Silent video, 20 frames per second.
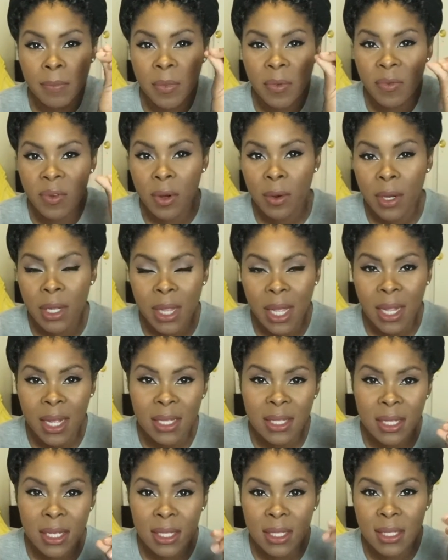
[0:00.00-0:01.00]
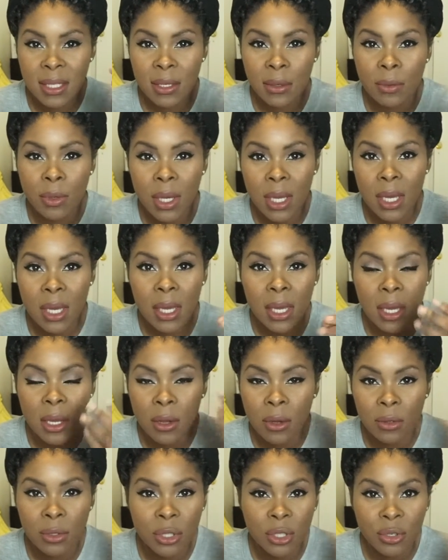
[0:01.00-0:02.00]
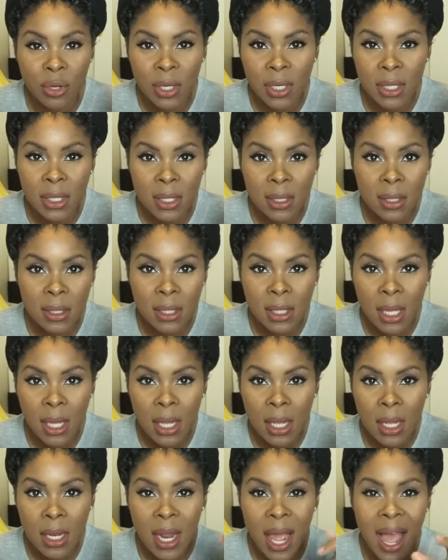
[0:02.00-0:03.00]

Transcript: very, like I said, silky. It goes straight into the skin.